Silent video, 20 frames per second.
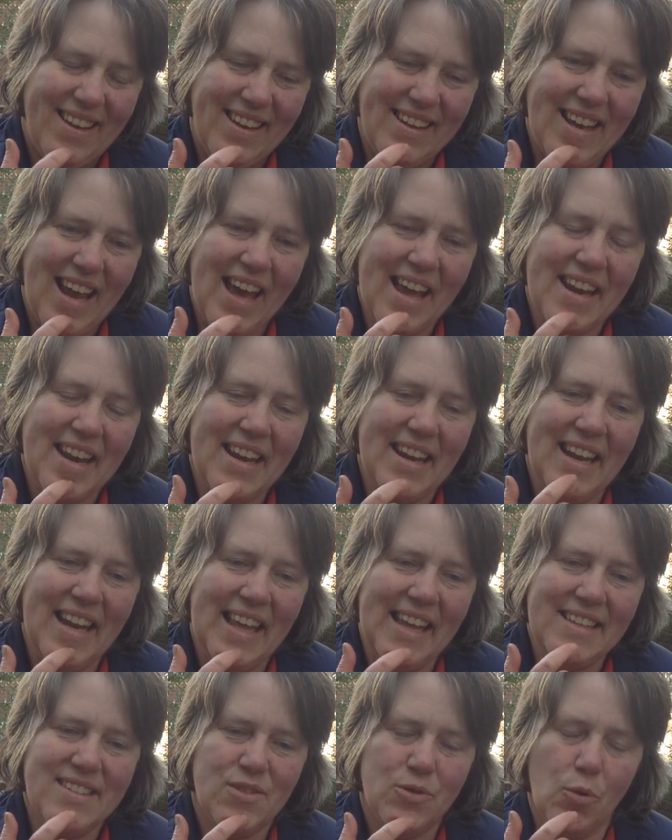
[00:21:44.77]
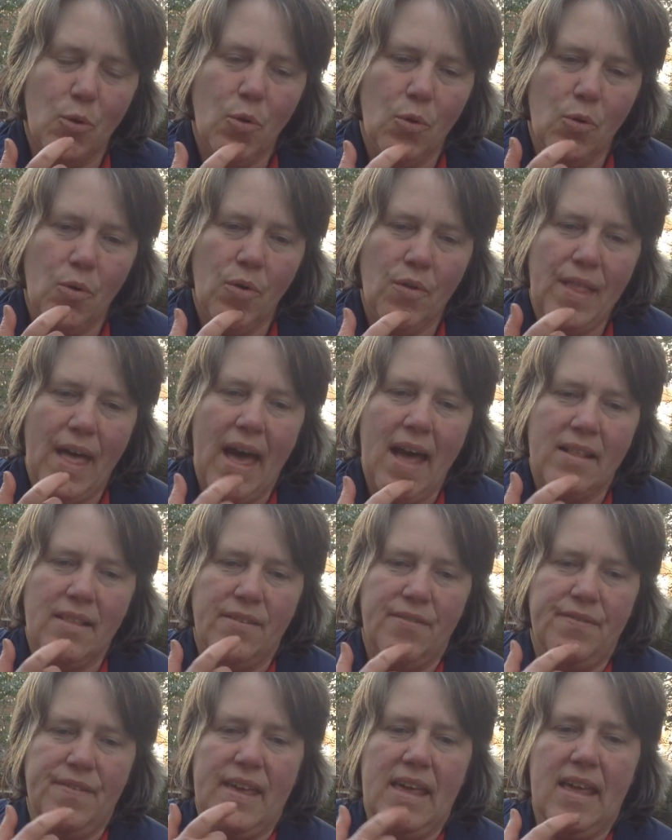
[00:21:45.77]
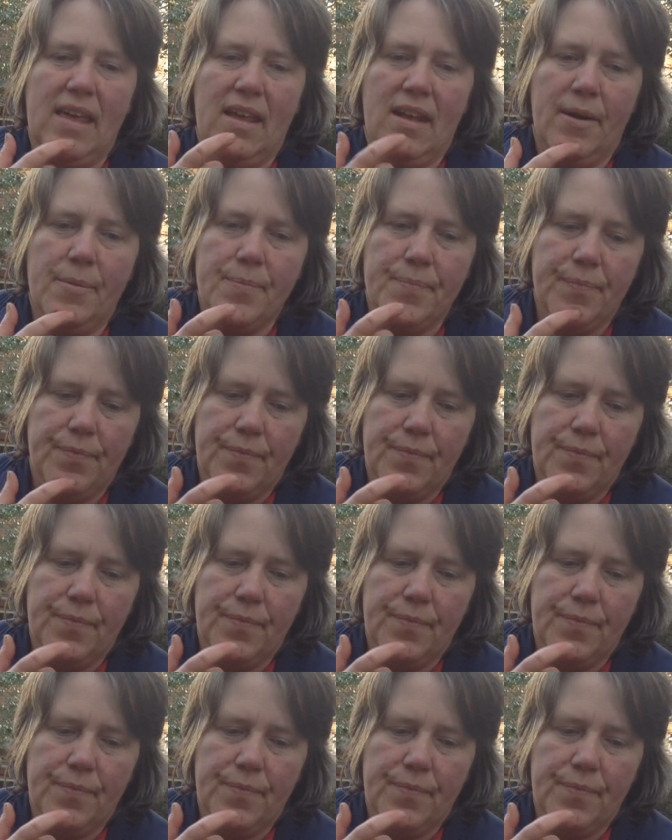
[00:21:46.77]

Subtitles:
And I release all that fear